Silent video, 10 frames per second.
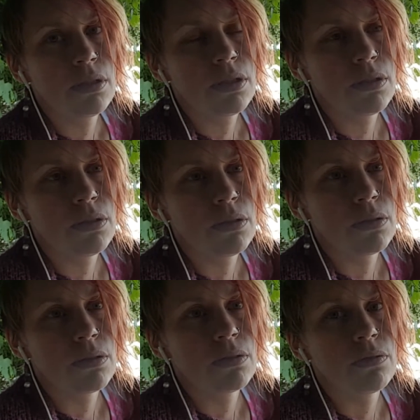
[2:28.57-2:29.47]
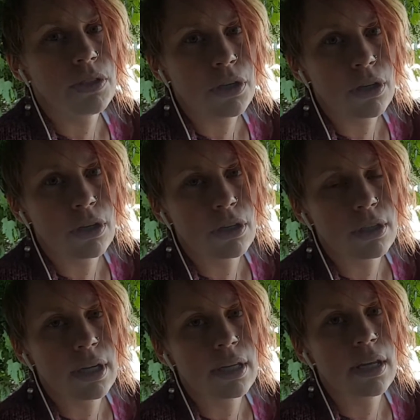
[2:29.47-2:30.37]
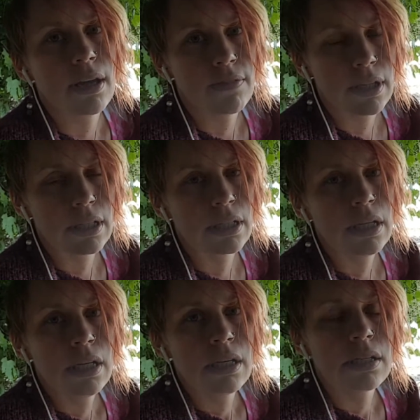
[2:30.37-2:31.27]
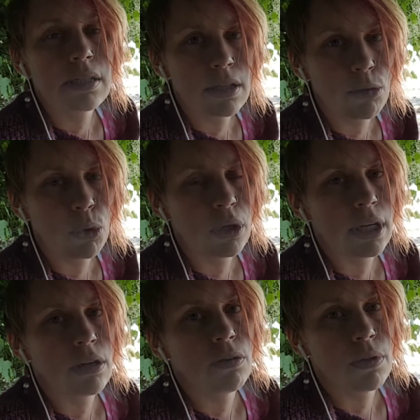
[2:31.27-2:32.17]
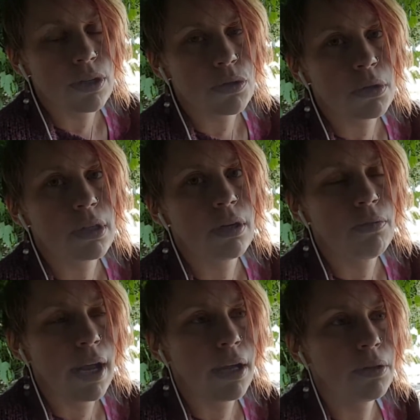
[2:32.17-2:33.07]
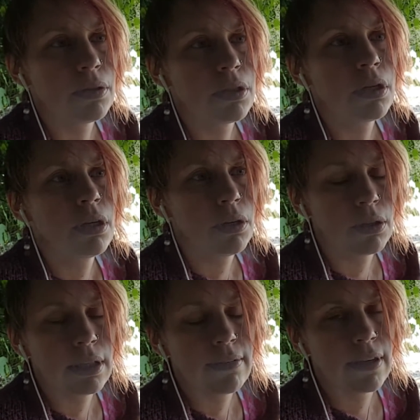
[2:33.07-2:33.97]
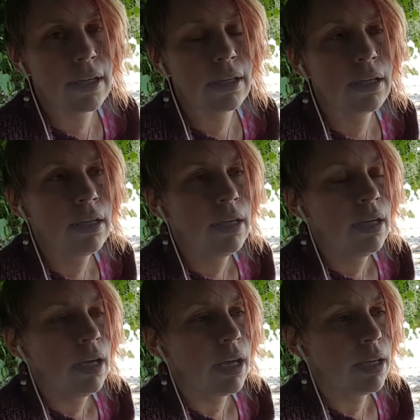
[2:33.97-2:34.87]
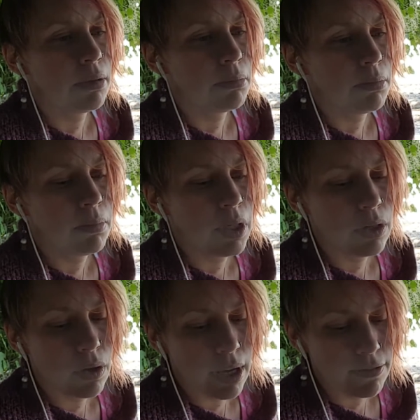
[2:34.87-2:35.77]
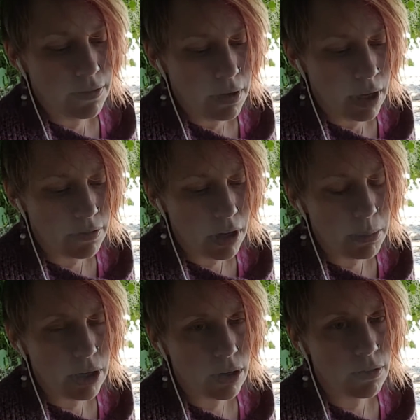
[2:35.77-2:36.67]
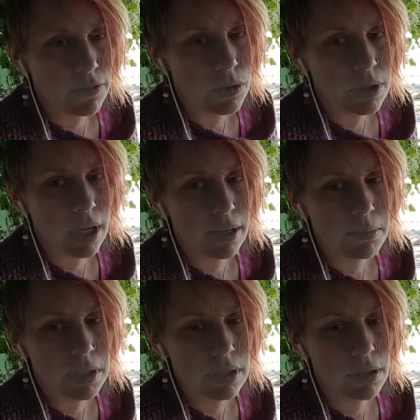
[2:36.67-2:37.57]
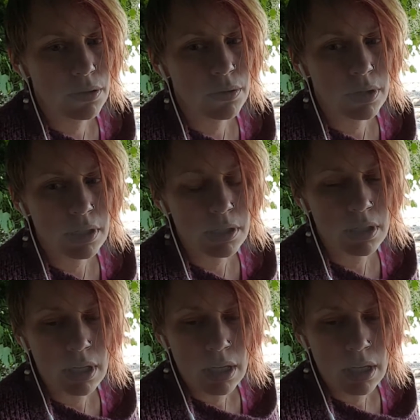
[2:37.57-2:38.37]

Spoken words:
to return and having ceremony or ritual around your leaving. I've come here a few times through this